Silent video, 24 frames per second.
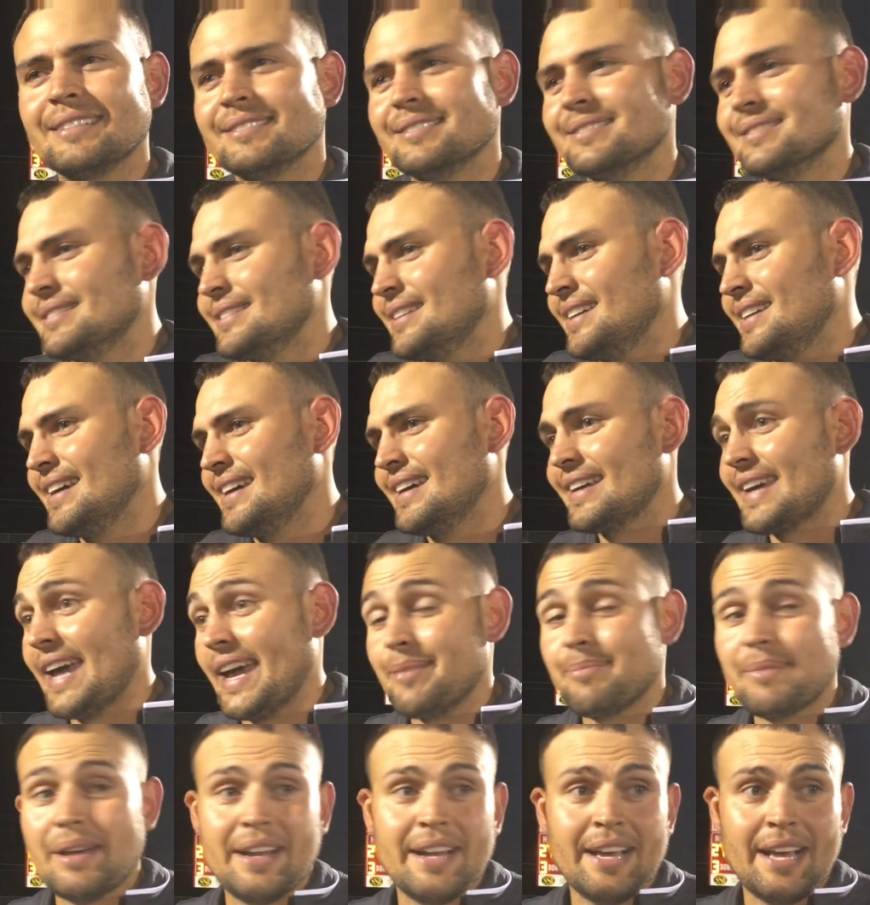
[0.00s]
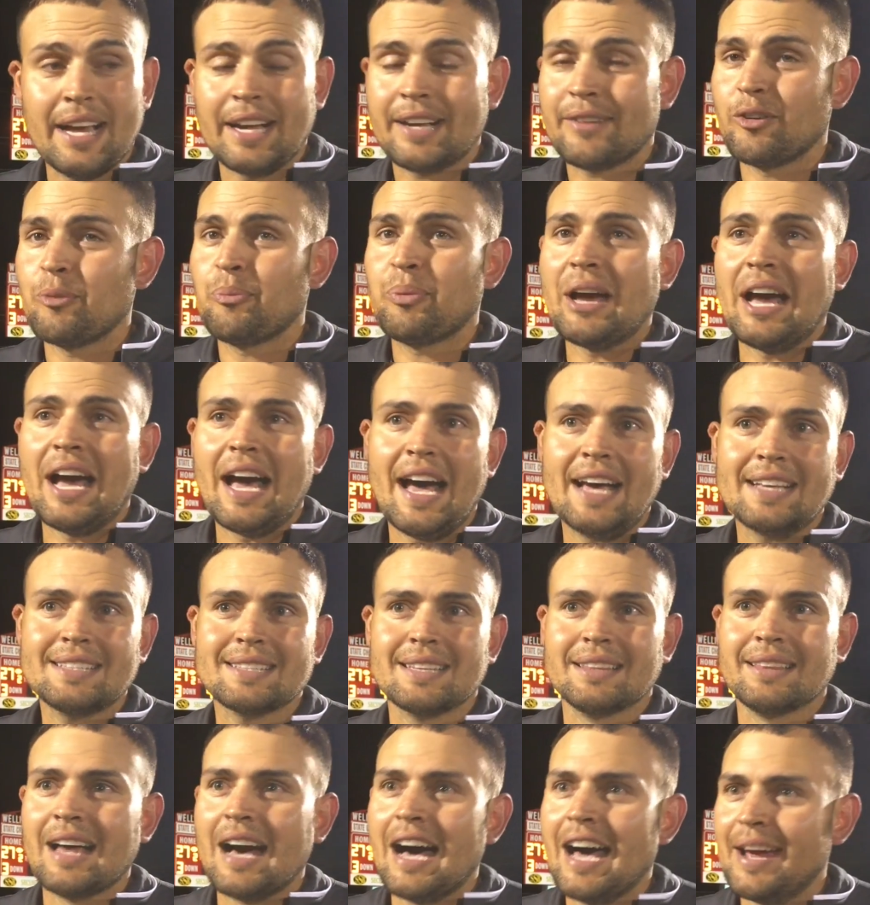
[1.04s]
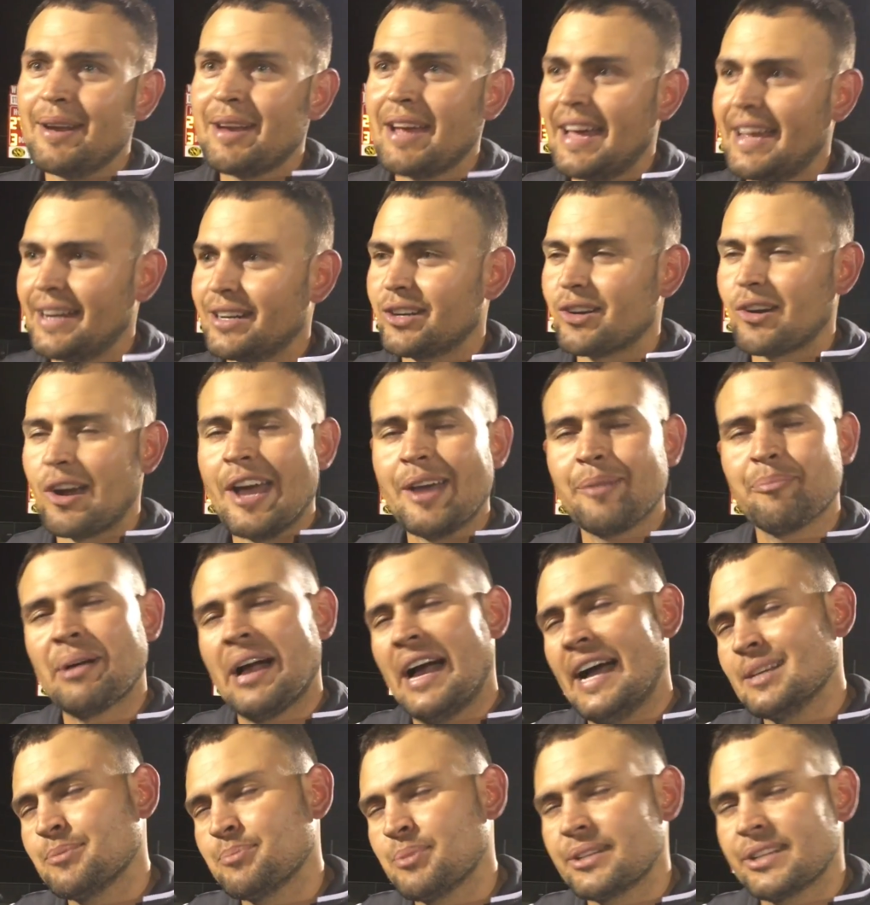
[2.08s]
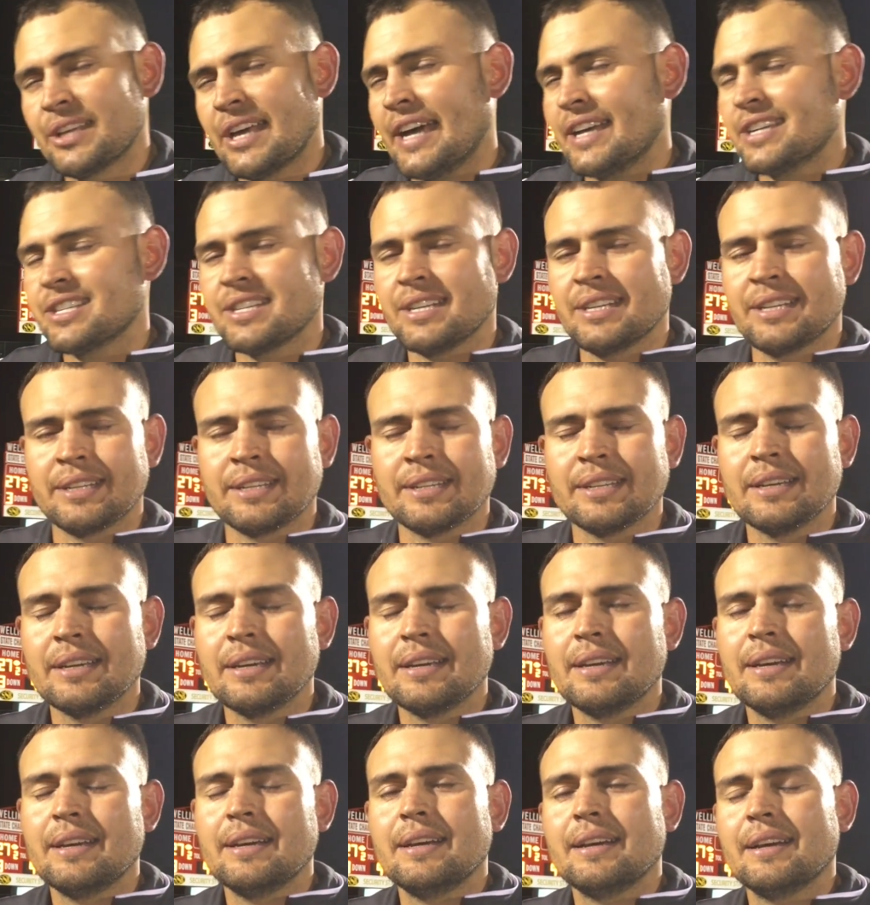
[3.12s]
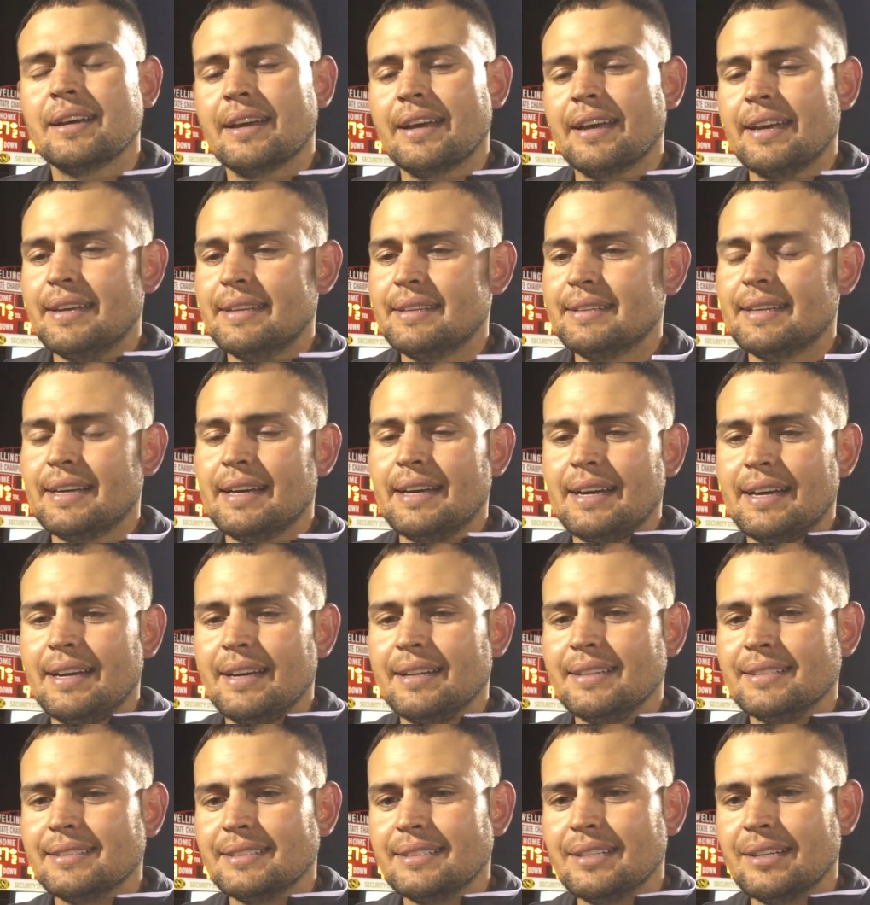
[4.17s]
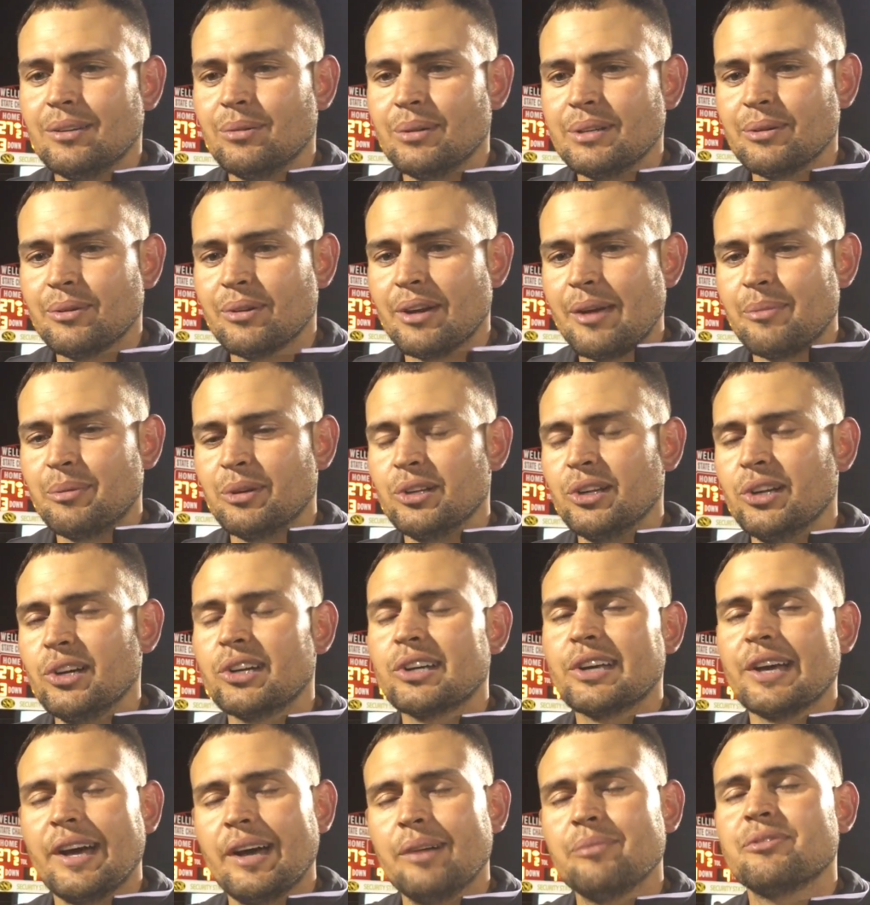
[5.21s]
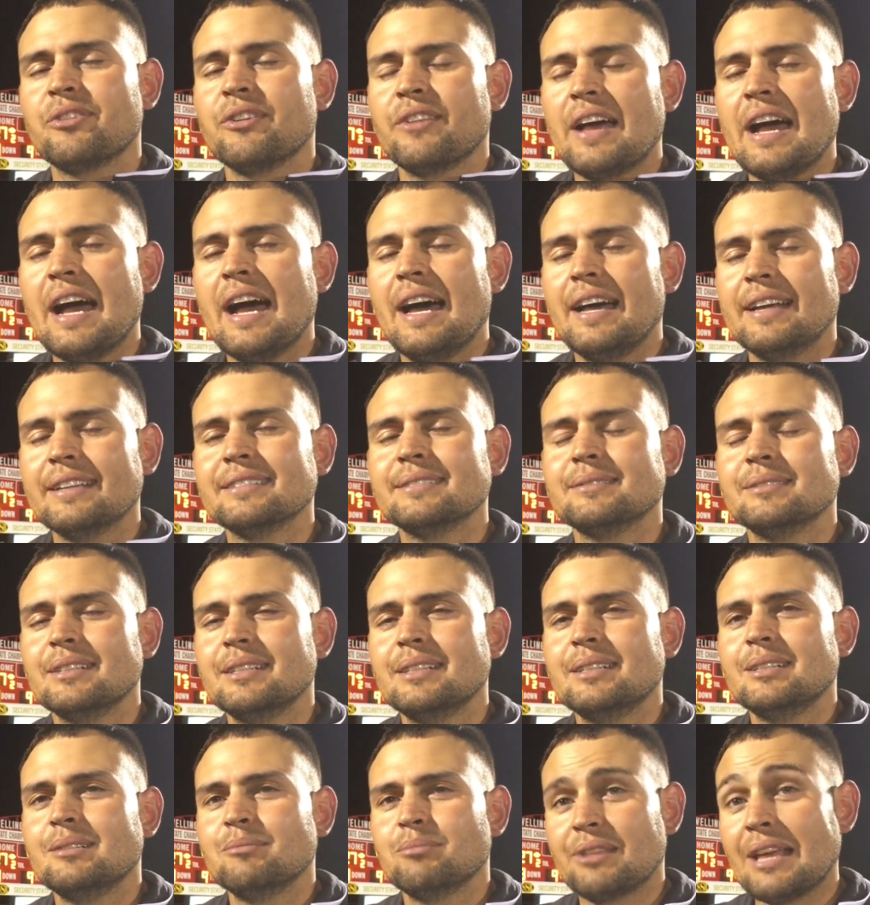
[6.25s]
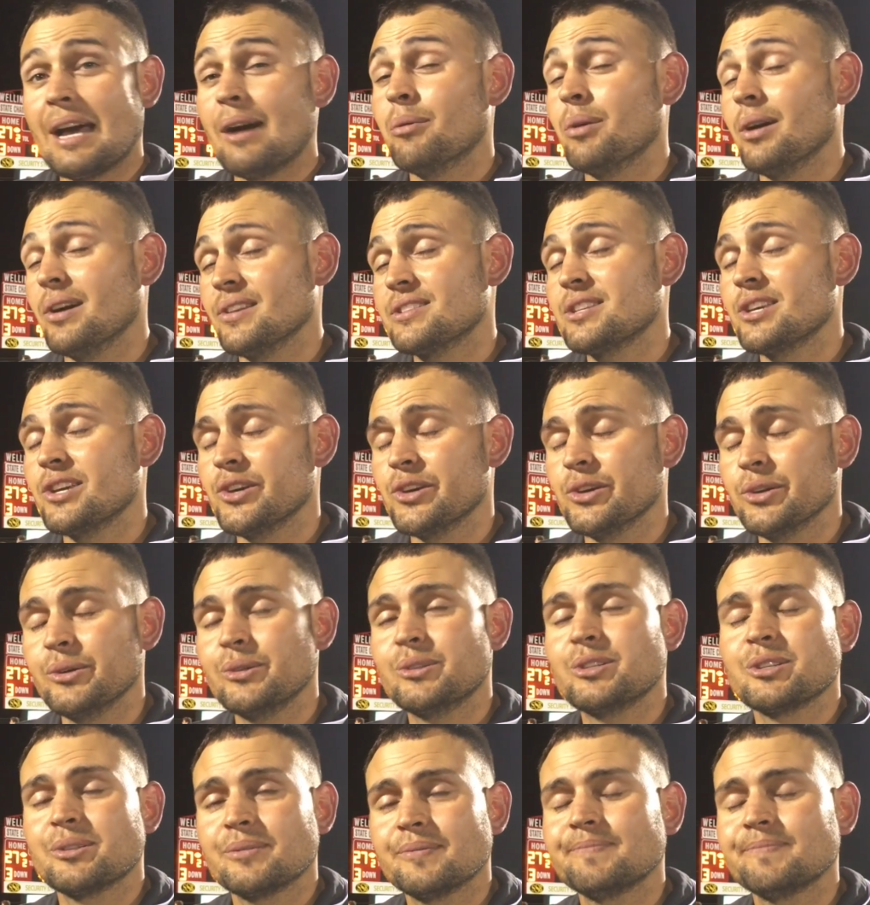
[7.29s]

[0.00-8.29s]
And Cade made a heck of a pass. The line had great pass protection, and you know, we were able to hook up for that. So that was huge.